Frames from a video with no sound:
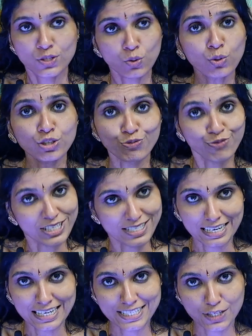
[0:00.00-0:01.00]
So
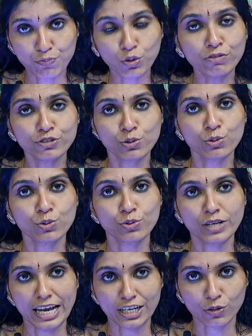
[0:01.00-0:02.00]
let's move
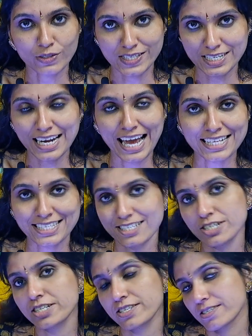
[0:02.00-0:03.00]
to a question
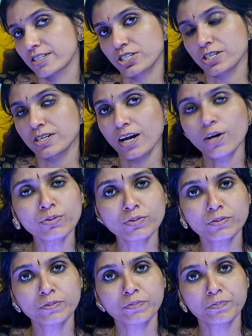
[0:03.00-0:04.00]
answer discussion
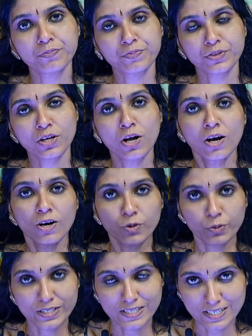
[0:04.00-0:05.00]
now.
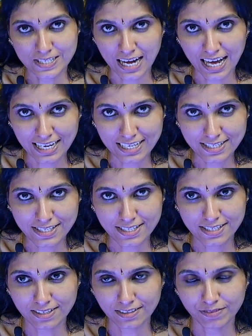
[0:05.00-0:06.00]
Who is
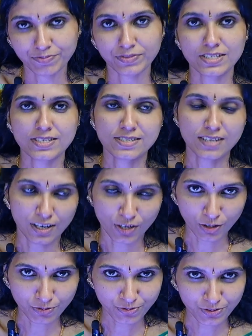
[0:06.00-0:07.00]
Troilus,
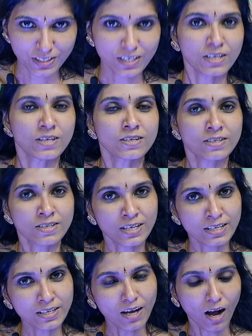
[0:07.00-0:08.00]
son of
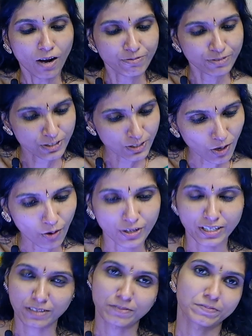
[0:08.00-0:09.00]
King of
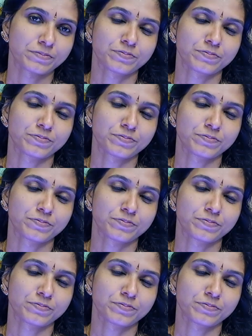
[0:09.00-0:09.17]
Troy?